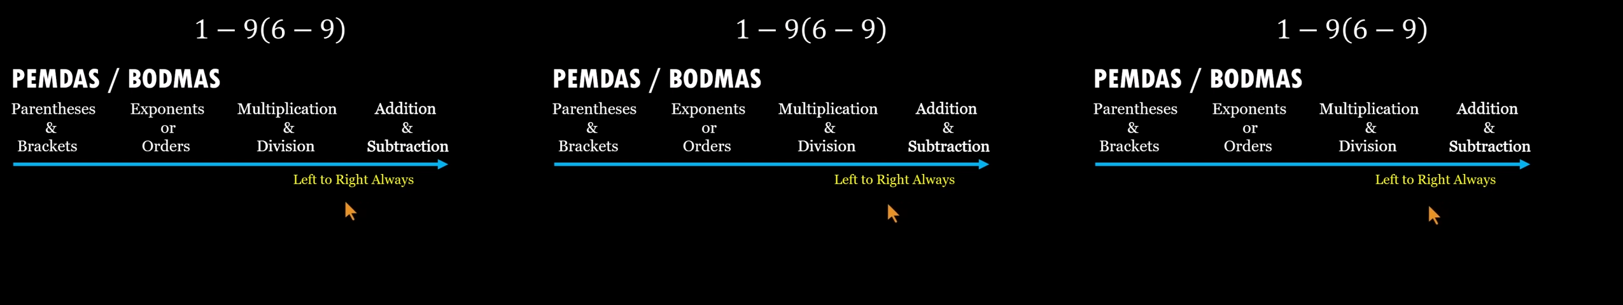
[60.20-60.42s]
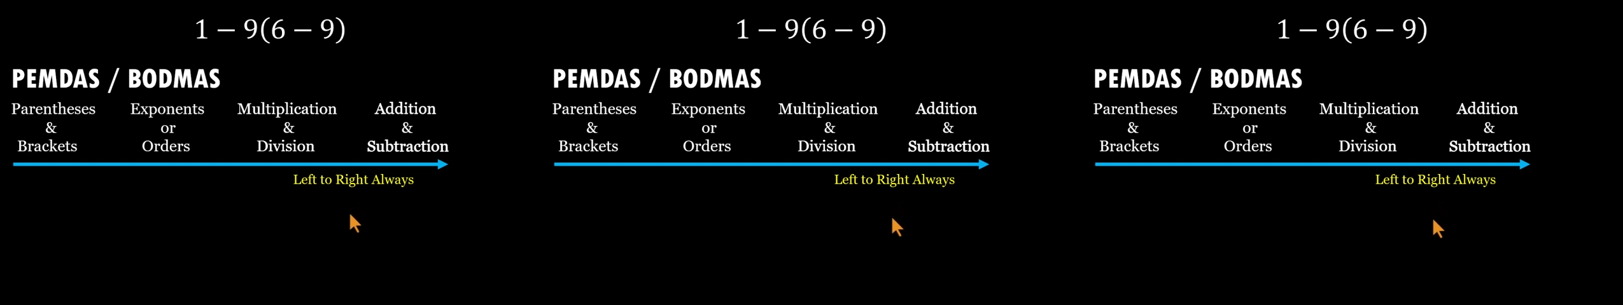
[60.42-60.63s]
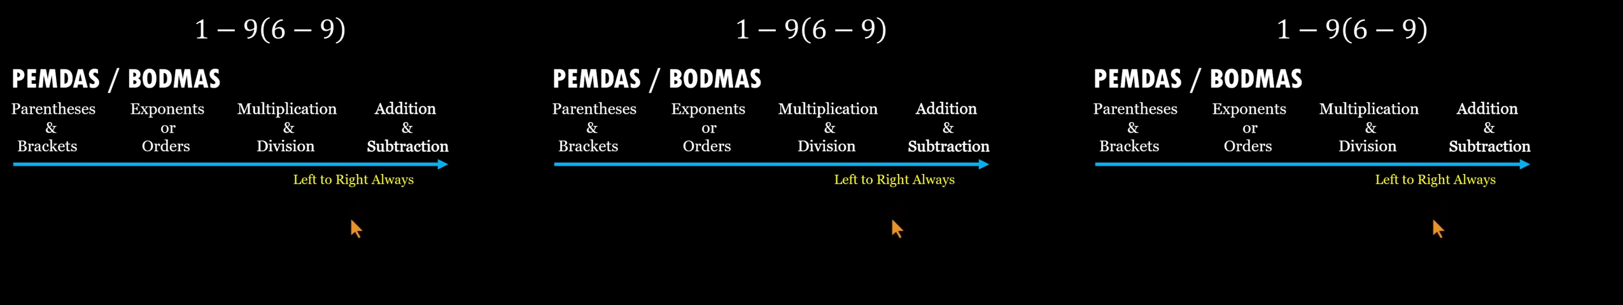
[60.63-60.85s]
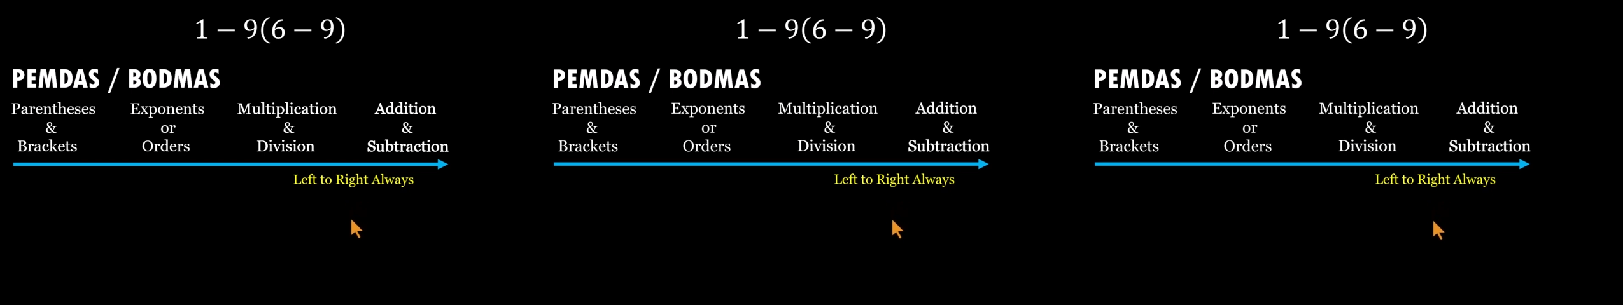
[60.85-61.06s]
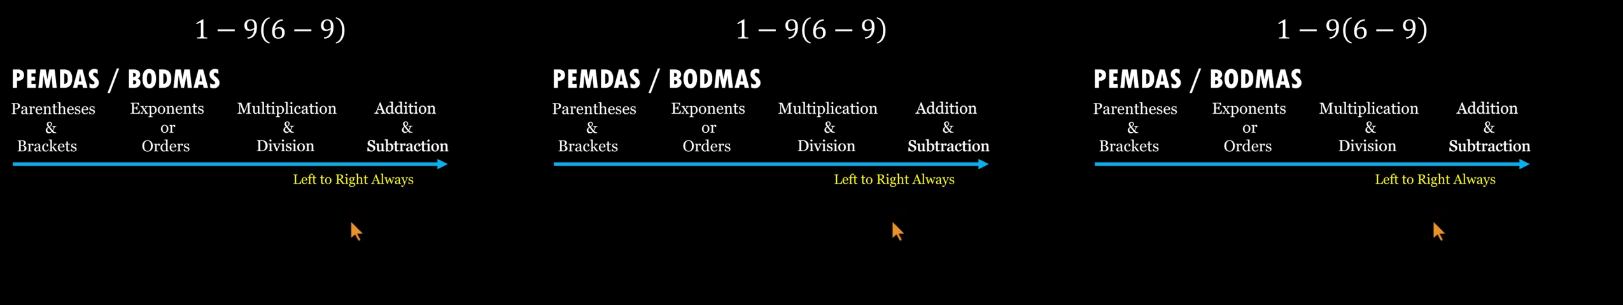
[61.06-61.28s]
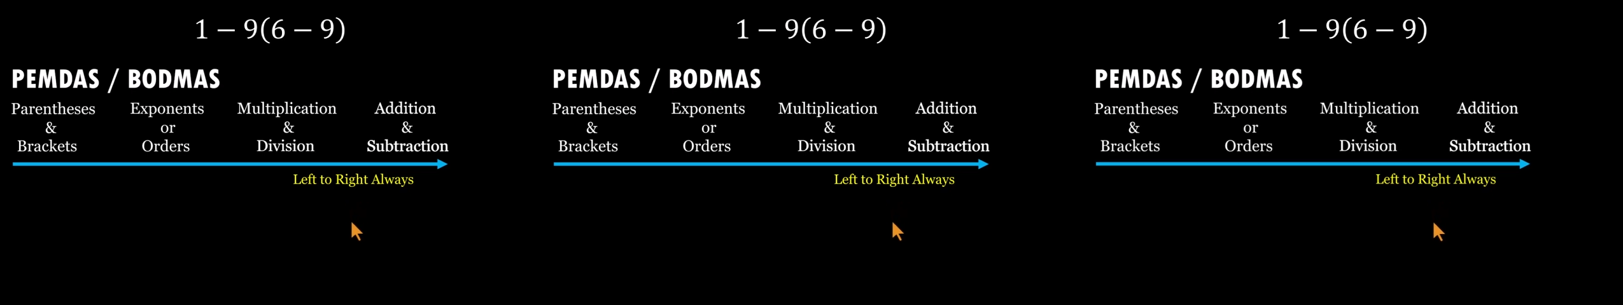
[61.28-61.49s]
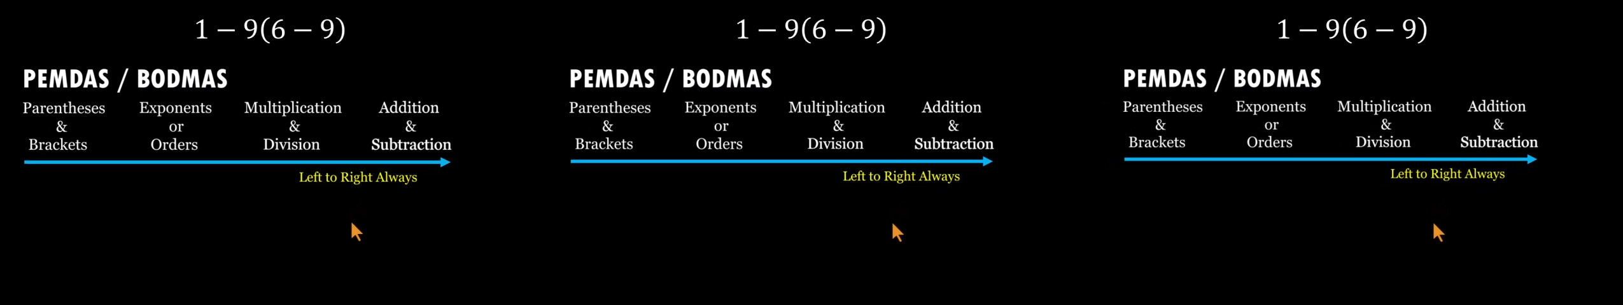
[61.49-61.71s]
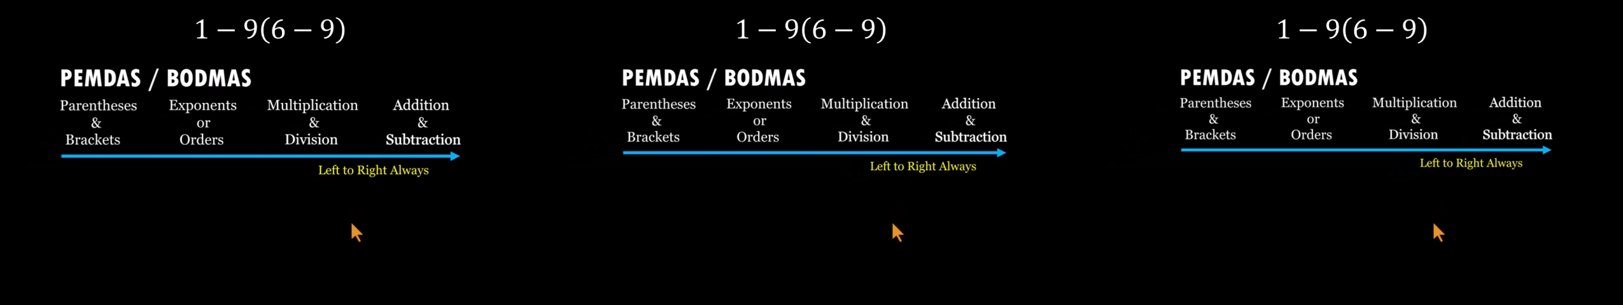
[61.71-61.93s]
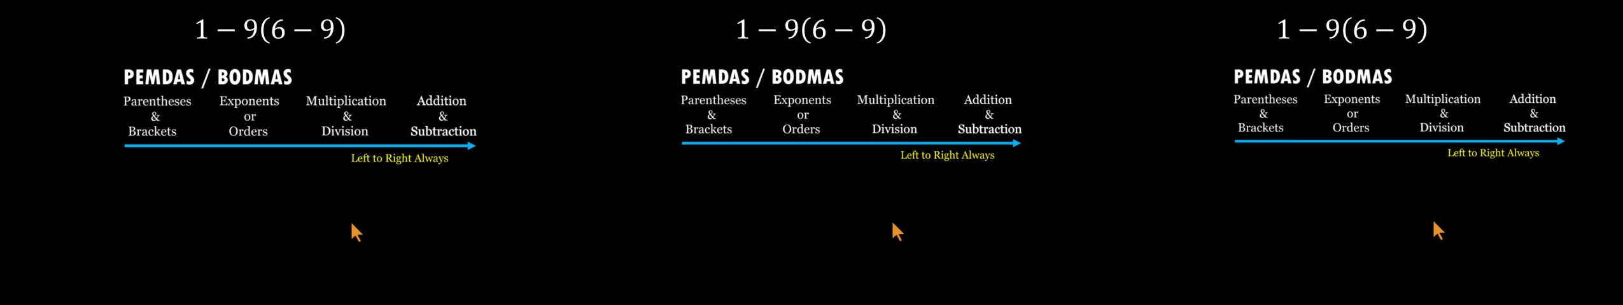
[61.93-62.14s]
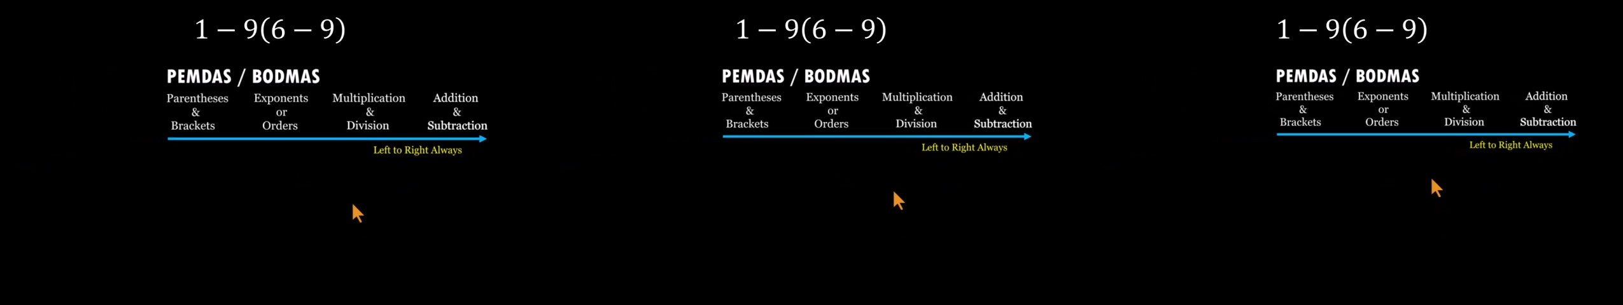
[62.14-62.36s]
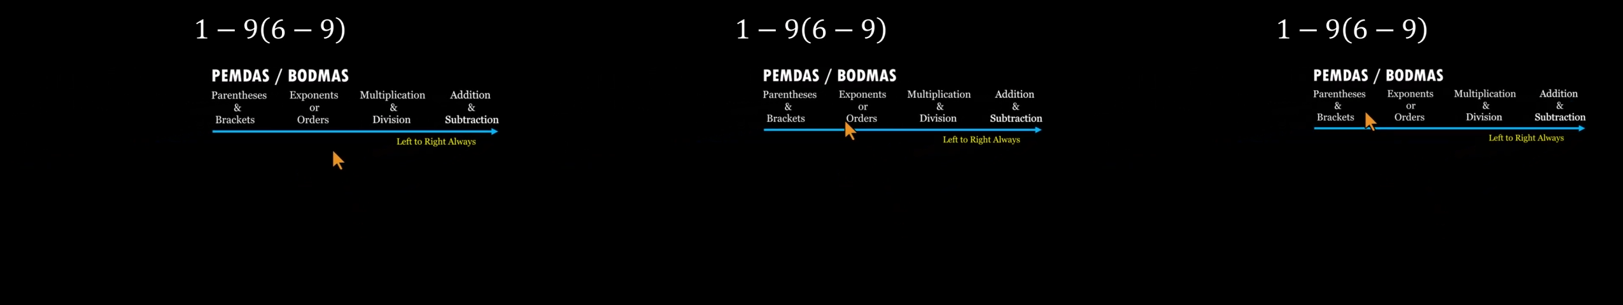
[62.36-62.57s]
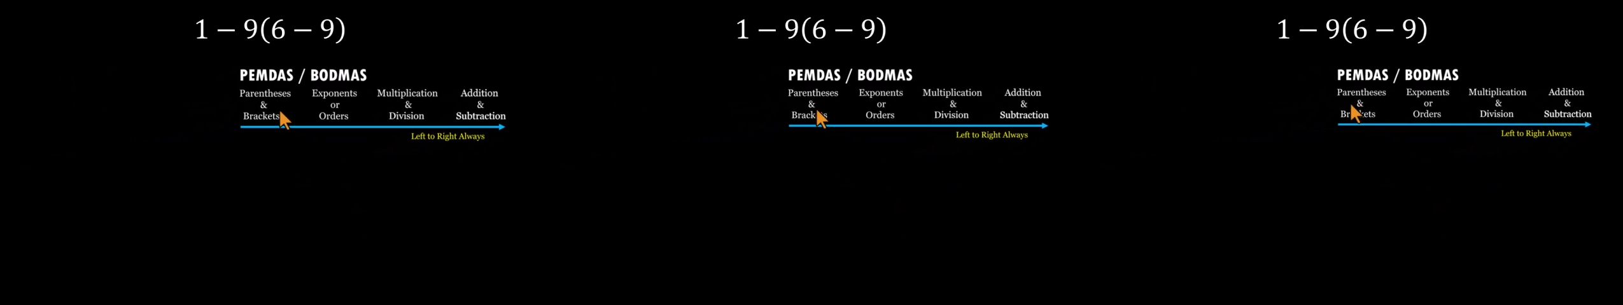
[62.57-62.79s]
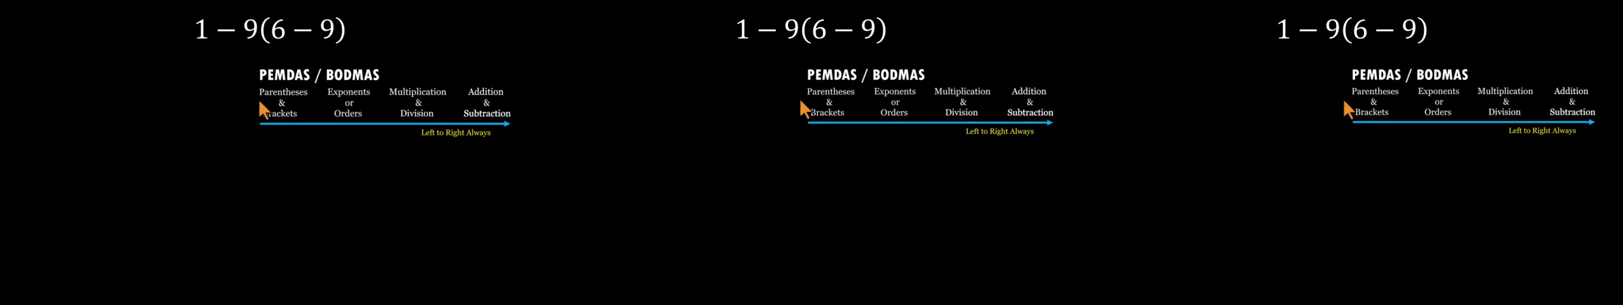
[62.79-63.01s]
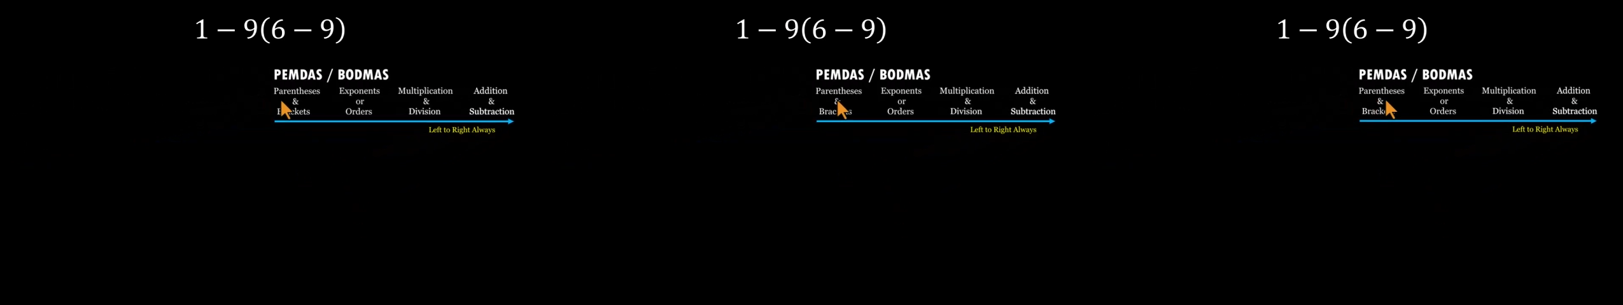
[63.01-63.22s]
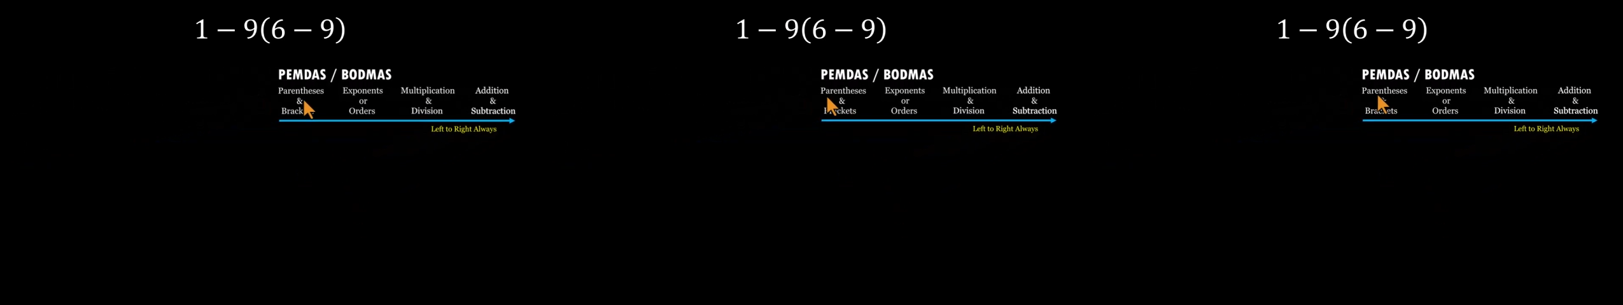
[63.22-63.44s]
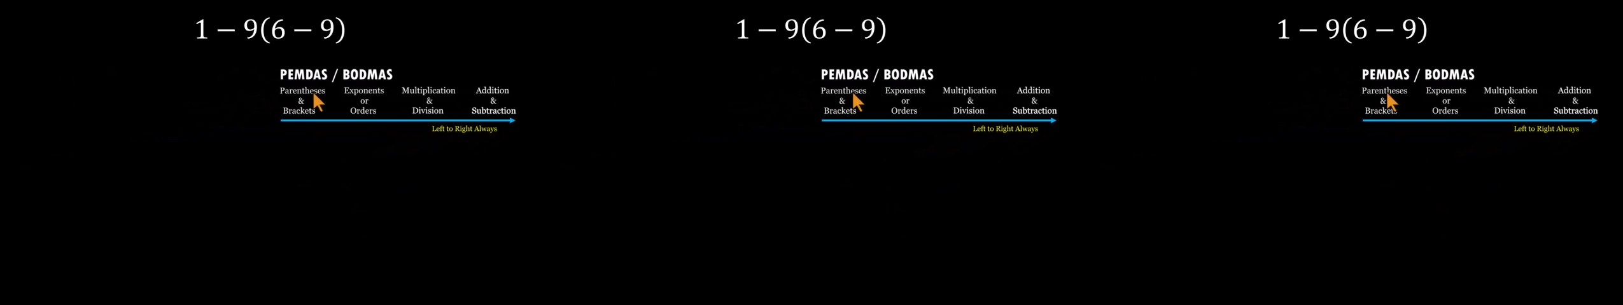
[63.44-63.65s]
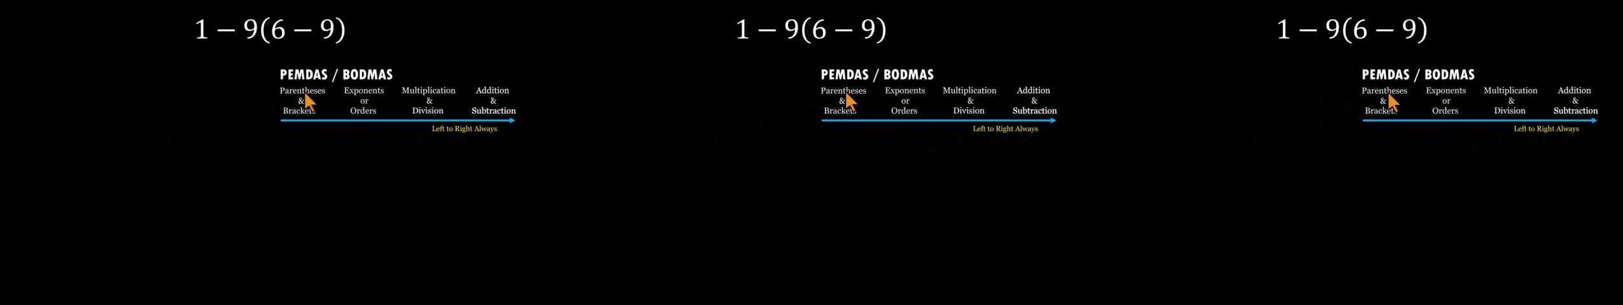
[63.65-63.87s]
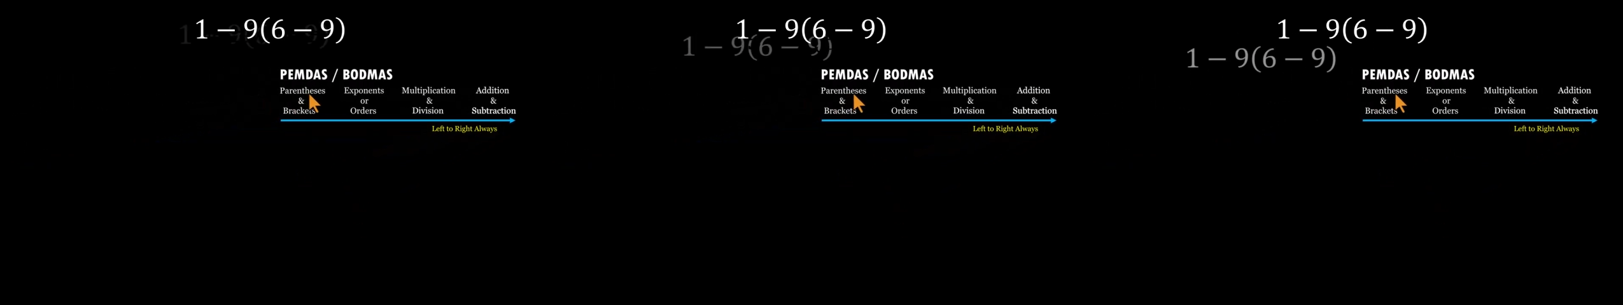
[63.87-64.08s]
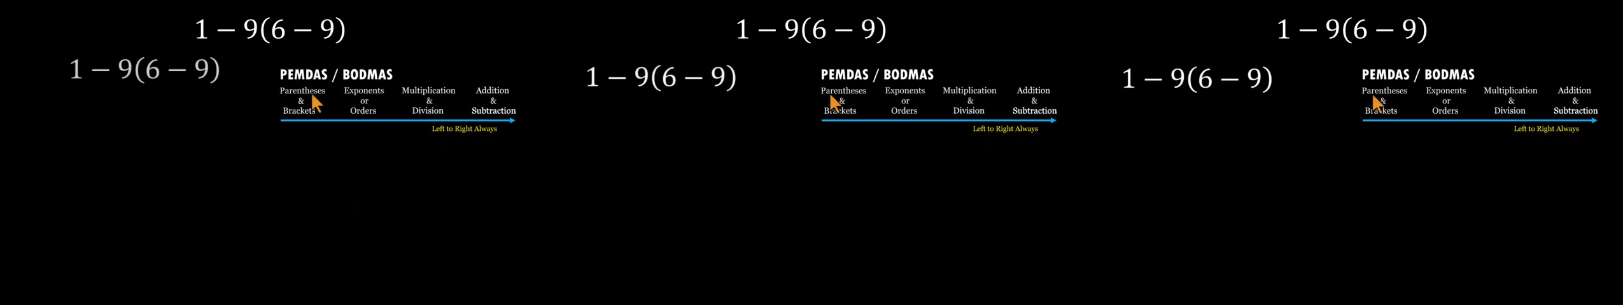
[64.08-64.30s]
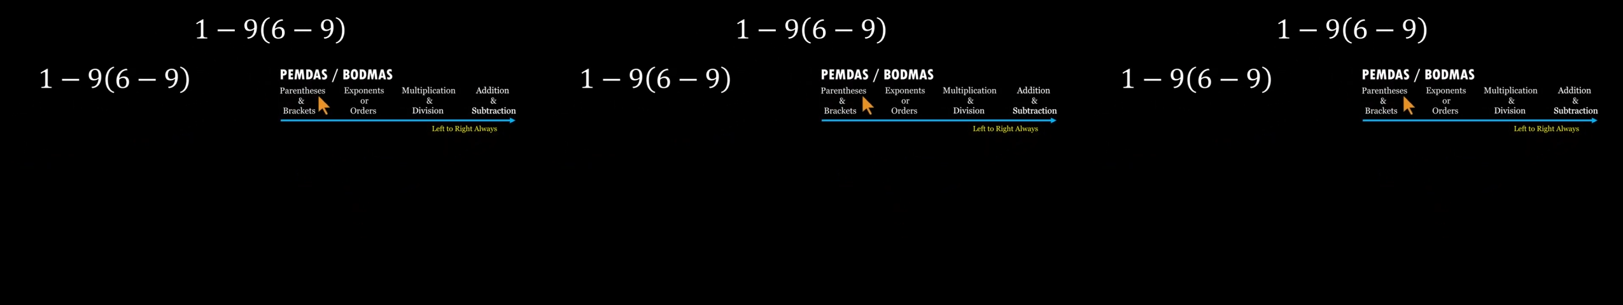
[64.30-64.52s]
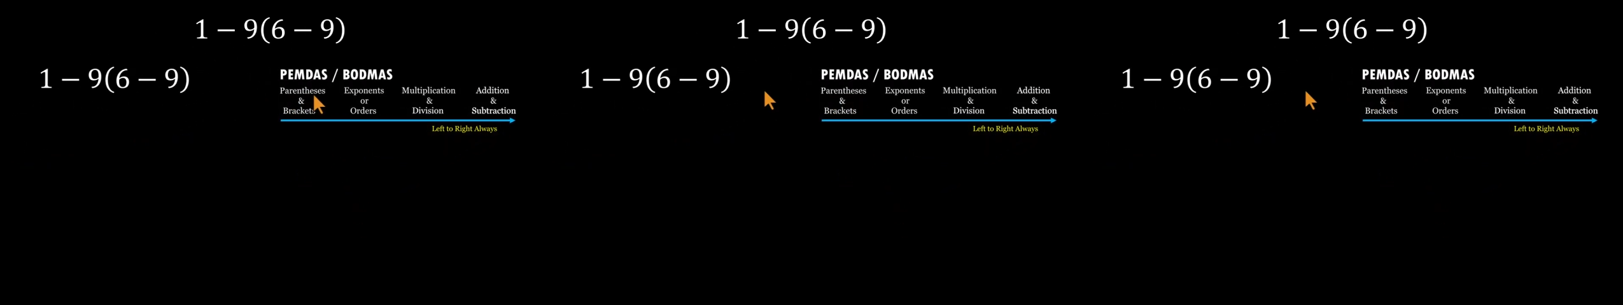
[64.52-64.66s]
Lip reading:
(no speaker visible)